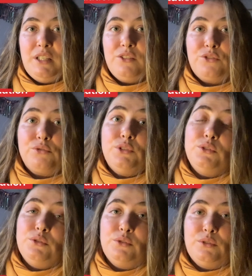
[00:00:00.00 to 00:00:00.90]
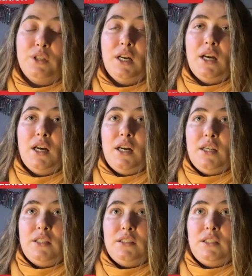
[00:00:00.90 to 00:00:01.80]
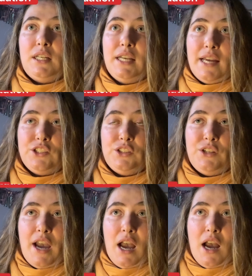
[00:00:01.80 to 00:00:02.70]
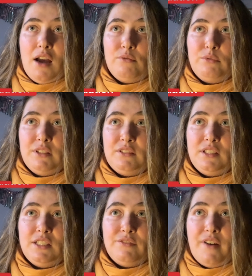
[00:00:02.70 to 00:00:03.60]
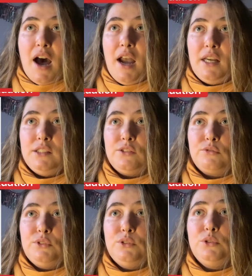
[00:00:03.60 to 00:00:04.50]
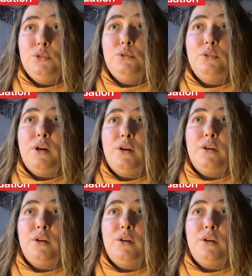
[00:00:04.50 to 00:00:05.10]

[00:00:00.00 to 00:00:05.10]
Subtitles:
through the connection you have with the divine, through